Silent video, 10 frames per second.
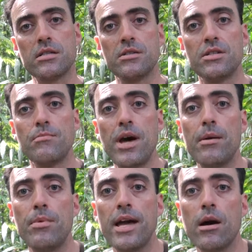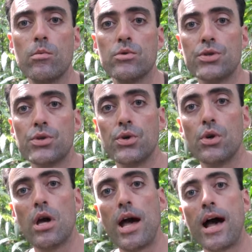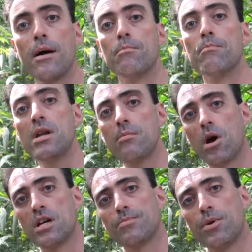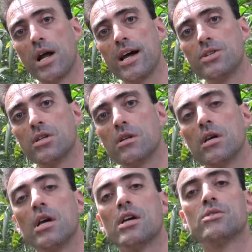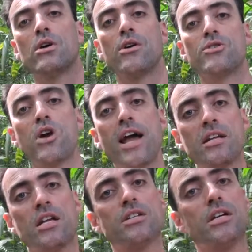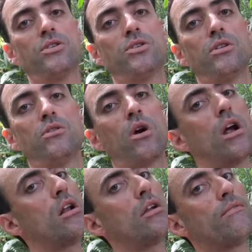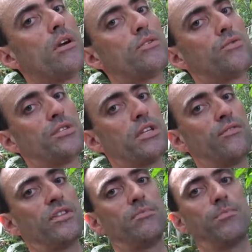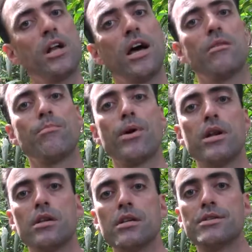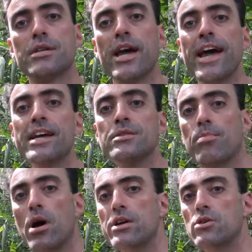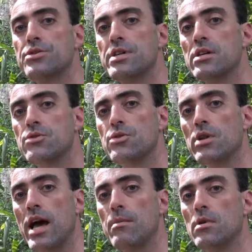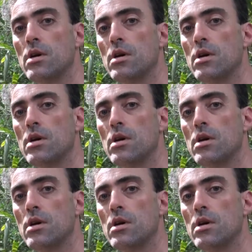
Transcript: lizards may be able to minimize predation, so attracting attention not only of those receivers but other predators, is by using a dewlap